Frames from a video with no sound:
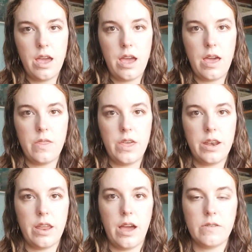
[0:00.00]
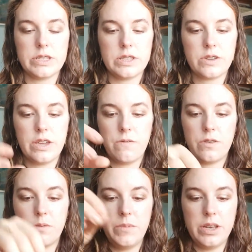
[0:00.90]
and then I was looking for
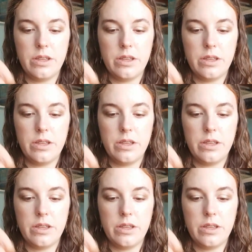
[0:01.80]
the middle,